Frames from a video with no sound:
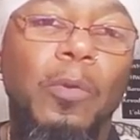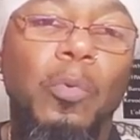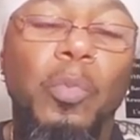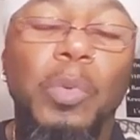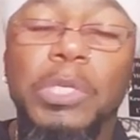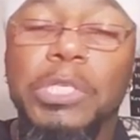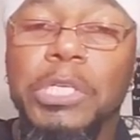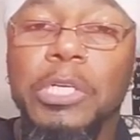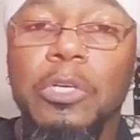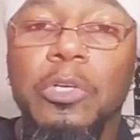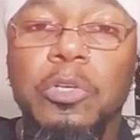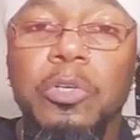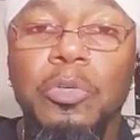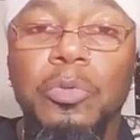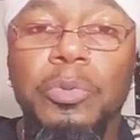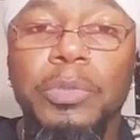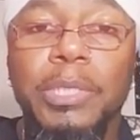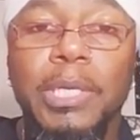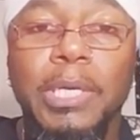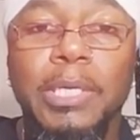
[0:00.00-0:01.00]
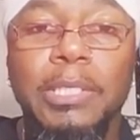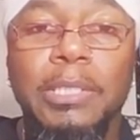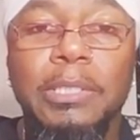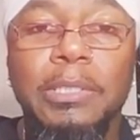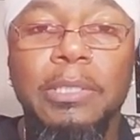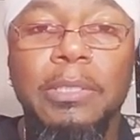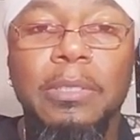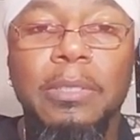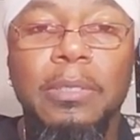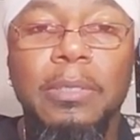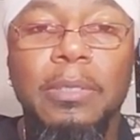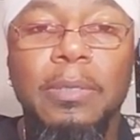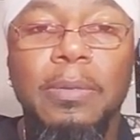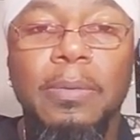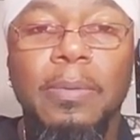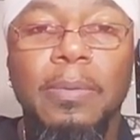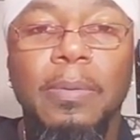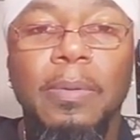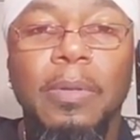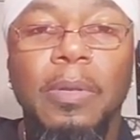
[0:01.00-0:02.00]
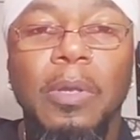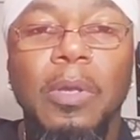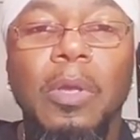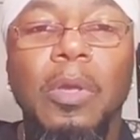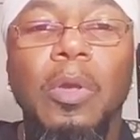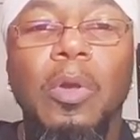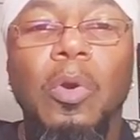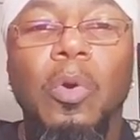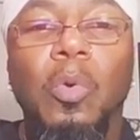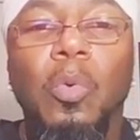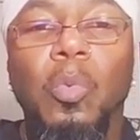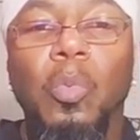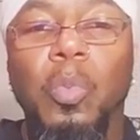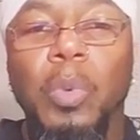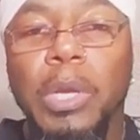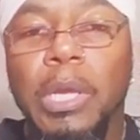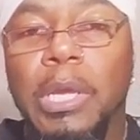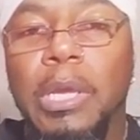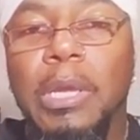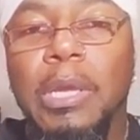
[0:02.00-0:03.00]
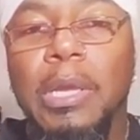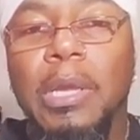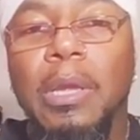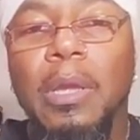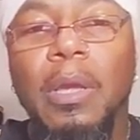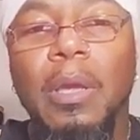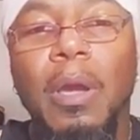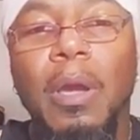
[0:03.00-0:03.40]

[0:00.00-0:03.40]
which includes us. We